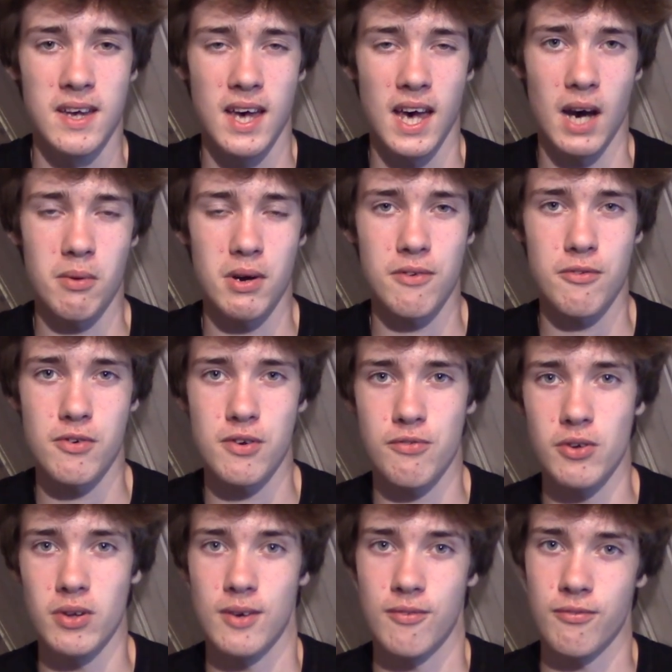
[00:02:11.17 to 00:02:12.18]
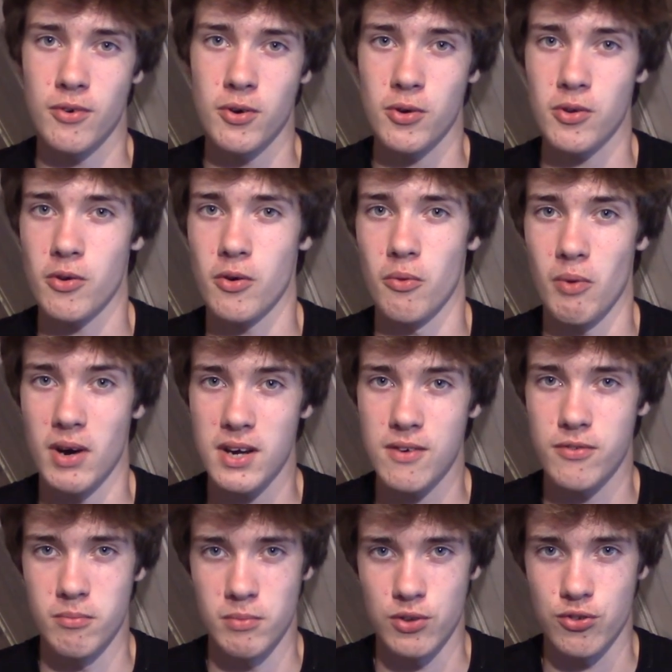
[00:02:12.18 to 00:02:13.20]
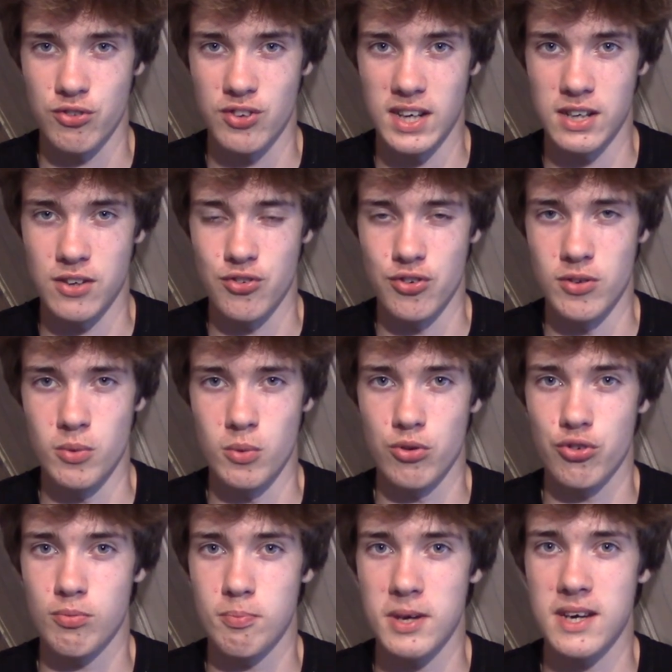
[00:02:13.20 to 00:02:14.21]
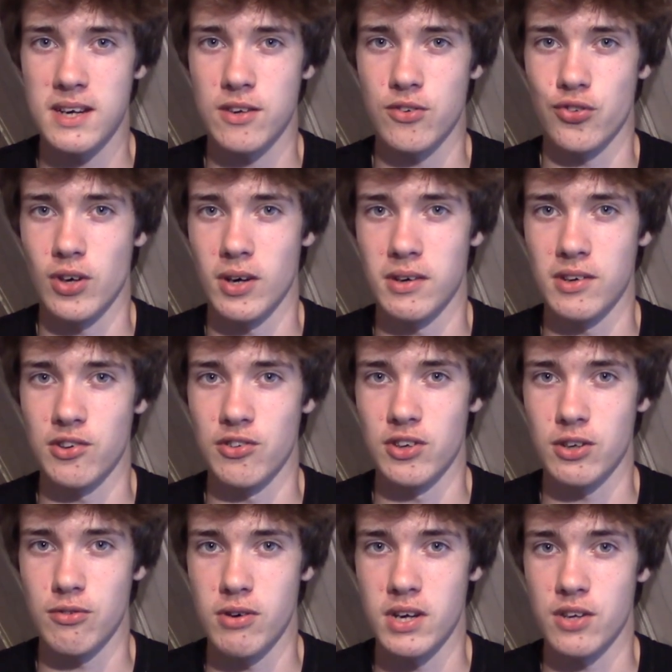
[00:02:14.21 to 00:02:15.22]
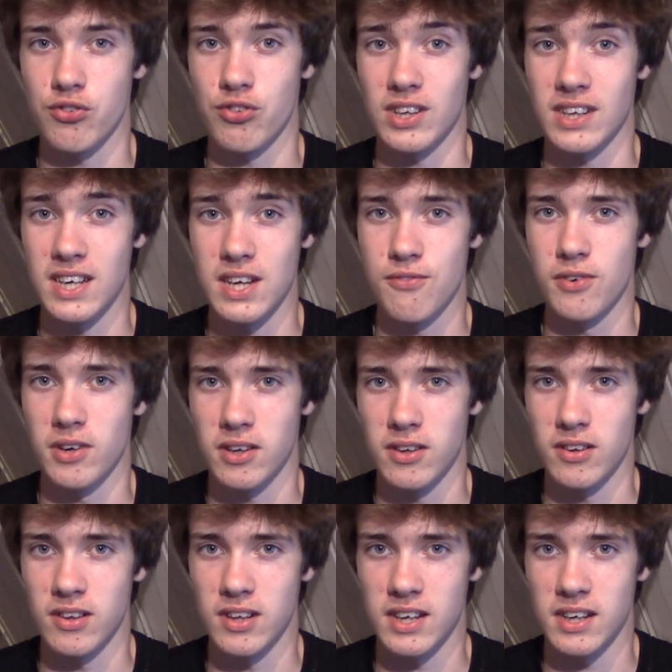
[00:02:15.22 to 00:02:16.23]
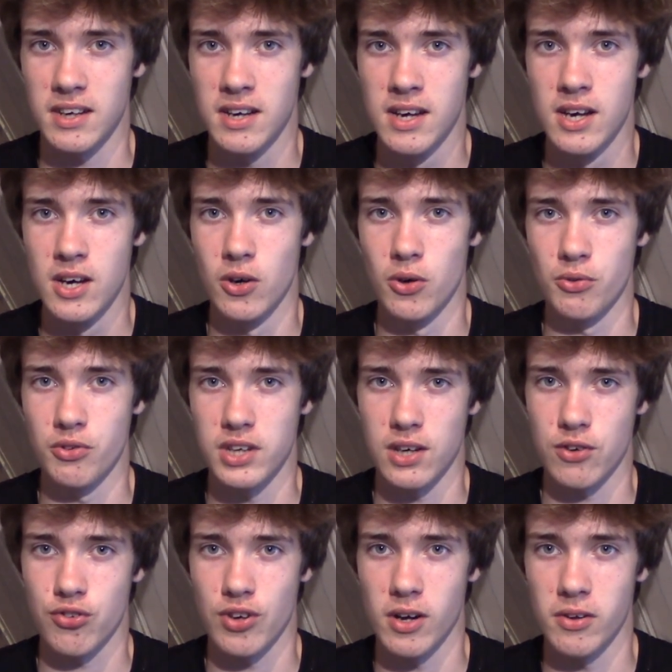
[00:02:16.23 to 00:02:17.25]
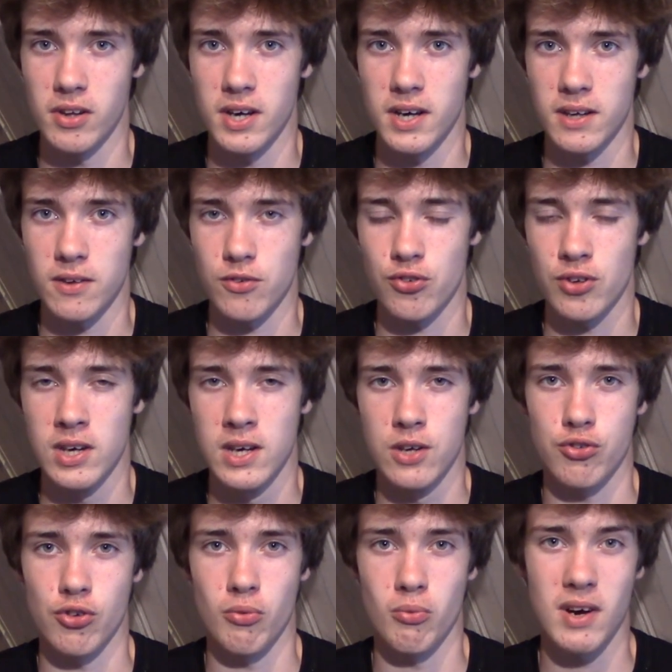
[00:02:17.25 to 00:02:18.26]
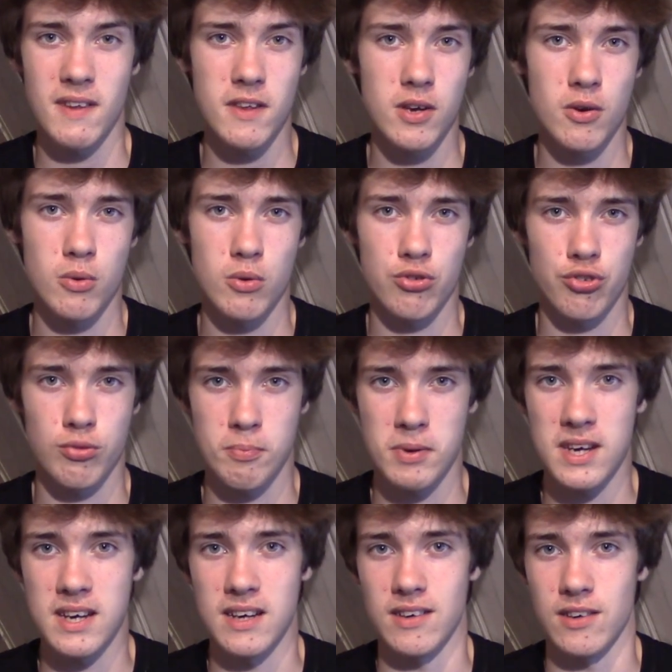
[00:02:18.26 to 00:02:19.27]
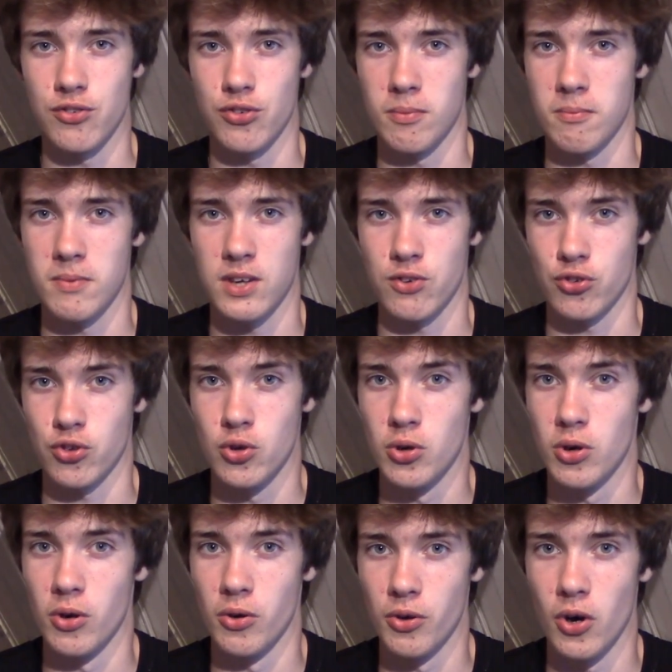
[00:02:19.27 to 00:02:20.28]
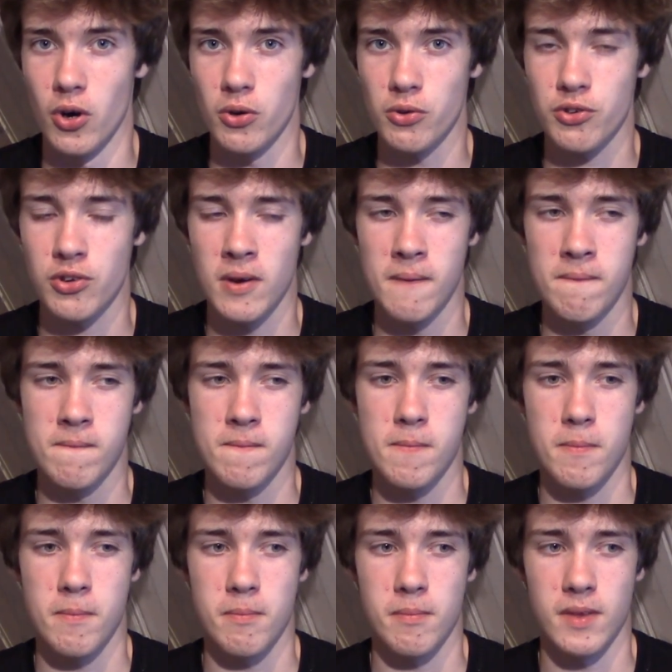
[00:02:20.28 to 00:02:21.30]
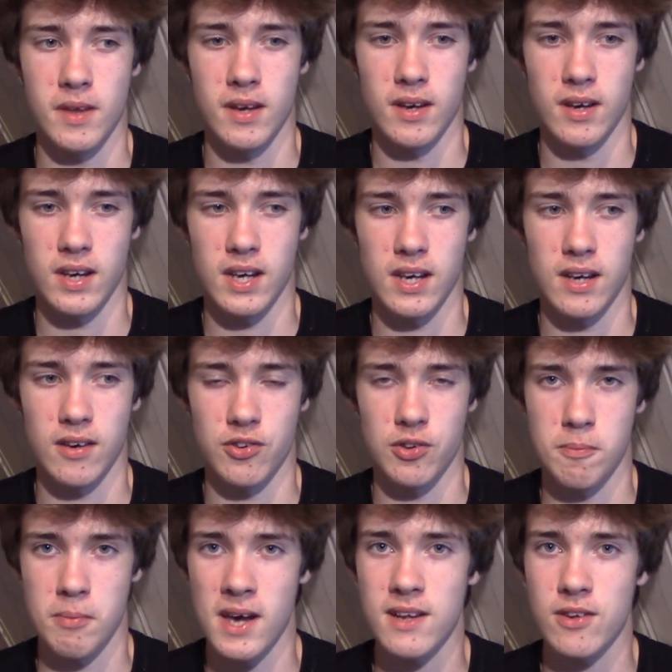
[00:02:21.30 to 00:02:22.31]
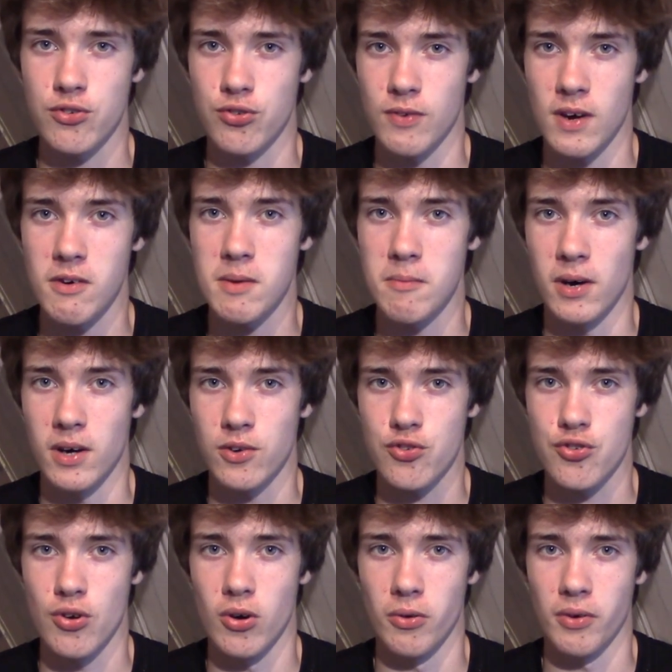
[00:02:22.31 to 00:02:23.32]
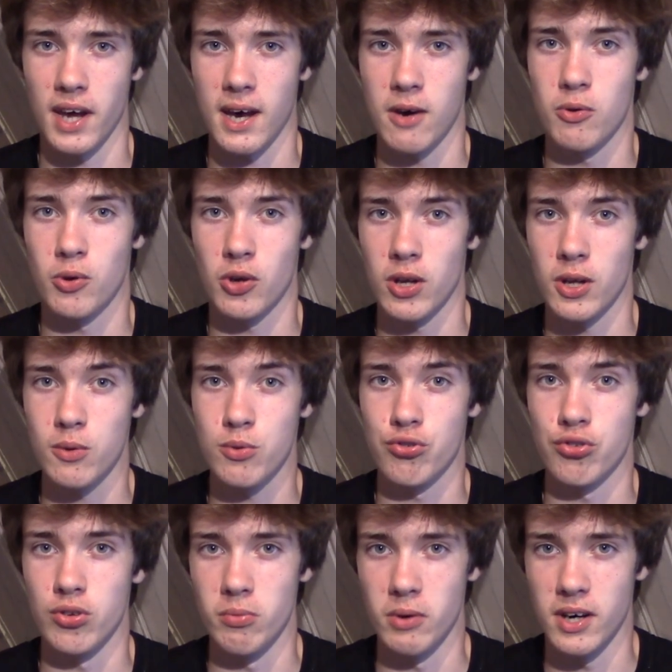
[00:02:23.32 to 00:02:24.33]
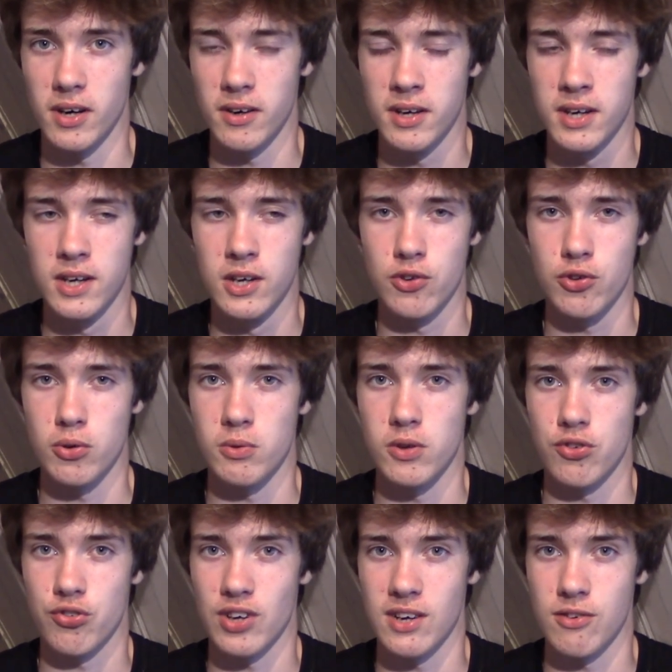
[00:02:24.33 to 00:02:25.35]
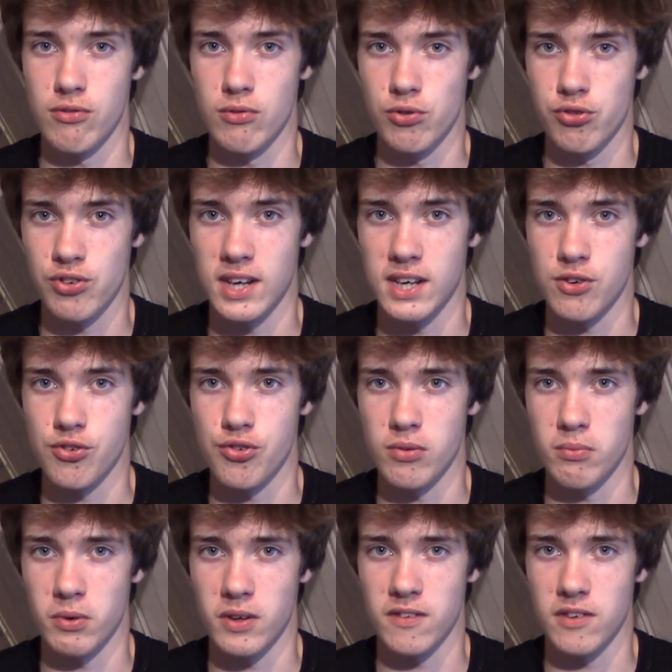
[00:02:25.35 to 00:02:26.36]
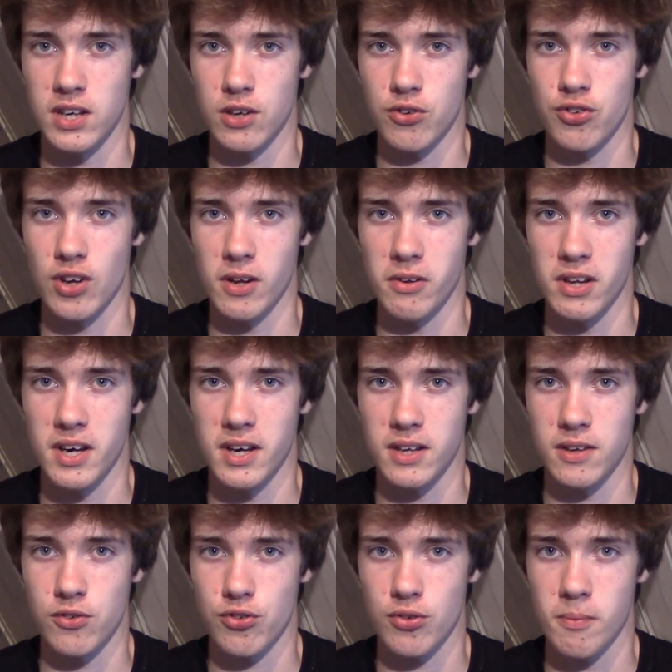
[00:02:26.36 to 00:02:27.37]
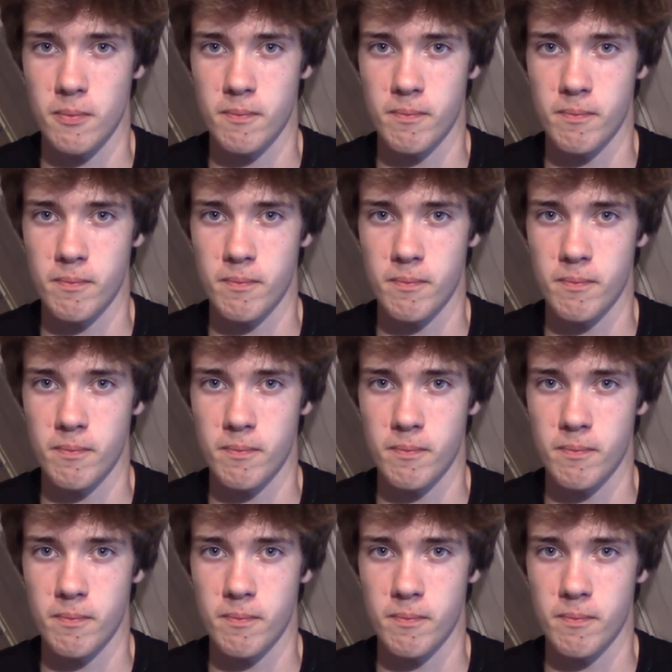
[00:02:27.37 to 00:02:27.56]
However, if you live further away from this station, your speed is going to decrease significantly on DSL lines. So whether your speed is good or not depends very much on how close you are to the central station with DSL lines.